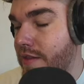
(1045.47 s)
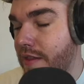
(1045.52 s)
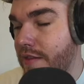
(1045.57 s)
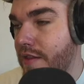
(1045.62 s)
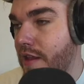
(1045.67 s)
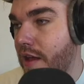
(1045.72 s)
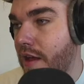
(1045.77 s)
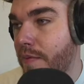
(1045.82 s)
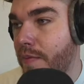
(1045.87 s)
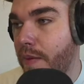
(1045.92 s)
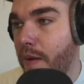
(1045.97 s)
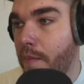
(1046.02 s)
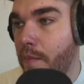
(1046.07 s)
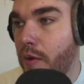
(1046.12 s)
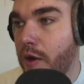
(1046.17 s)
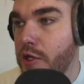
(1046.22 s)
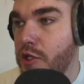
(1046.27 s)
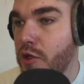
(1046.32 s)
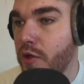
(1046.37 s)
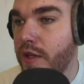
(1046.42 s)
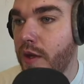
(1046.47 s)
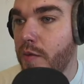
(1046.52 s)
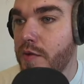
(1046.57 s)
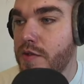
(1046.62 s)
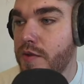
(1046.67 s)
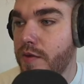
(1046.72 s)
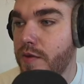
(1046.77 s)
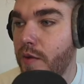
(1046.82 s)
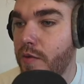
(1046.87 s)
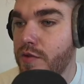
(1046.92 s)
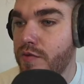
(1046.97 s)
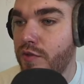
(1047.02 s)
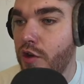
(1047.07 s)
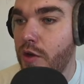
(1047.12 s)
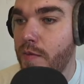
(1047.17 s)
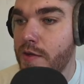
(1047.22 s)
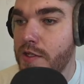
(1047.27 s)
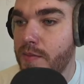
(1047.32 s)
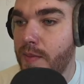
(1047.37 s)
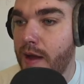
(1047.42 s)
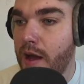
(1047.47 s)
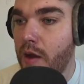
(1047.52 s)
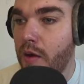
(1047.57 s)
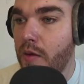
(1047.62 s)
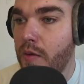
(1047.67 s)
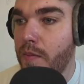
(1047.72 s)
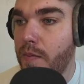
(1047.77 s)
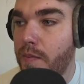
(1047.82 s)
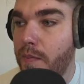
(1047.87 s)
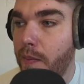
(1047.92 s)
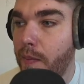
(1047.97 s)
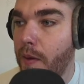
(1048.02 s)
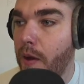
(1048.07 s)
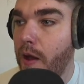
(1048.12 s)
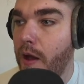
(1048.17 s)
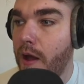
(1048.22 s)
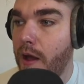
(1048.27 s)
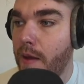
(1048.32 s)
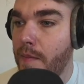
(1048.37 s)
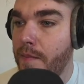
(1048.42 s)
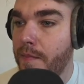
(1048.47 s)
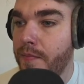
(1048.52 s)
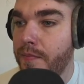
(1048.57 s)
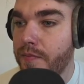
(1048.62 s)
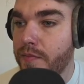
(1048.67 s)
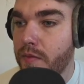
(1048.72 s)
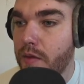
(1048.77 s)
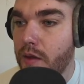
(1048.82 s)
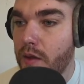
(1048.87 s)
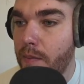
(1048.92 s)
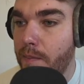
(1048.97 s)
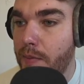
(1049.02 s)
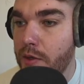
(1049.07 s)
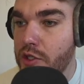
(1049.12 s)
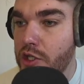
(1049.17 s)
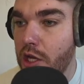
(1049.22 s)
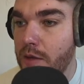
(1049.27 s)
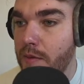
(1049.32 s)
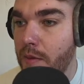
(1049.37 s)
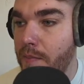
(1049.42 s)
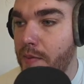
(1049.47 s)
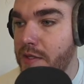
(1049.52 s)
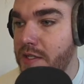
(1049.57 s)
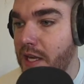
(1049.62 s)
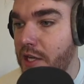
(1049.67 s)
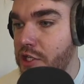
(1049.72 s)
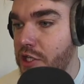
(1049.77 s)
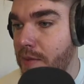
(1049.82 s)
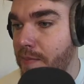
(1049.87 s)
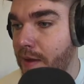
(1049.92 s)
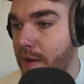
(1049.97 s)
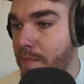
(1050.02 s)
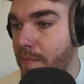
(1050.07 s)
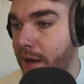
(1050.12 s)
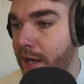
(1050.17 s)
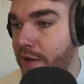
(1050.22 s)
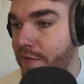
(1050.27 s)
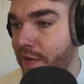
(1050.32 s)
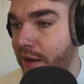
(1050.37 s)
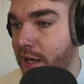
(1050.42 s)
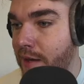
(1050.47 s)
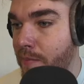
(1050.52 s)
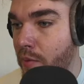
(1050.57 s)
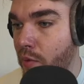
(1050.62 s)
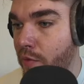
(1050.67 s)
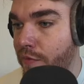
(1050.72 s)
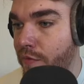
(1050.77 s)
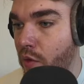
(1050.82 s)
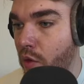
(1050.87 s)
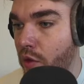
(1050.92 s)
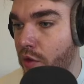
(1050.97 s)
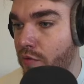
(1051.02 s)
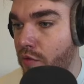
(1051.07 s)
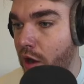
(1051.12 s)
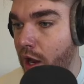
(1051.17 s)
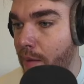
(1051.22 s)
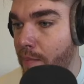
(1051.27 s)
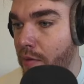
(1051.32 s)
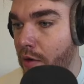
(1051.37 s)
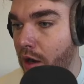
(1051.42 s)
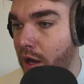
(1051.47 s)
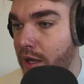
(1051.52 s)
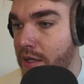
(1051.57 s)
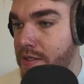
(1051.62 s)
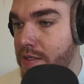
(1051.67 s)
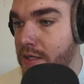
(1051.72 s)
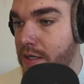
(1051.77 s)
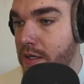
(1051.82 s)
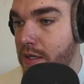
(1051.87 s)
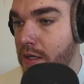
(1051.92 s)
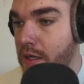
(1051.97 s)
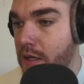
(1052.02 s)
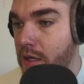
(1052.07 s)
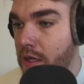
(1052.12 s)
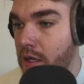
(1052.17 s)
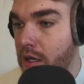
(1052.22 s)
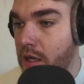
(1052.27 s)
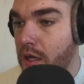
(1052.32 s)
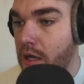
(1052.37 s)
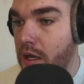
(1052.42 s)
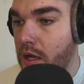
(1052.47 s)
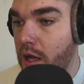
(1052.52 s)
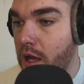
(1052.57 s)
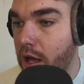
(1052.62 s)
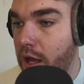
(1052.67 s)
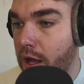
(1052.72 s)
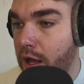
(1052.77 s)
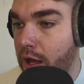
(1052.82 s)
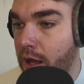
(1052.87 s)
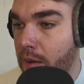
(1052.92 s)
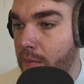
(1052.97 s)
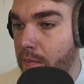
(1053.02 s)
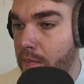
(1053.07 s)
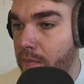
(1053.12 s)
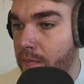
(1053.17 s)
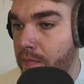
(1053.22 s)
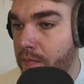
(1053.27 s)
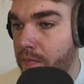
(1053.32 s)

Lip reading: I'm pretty sure there was rumours about Bissouma potentially being made available for the right price. So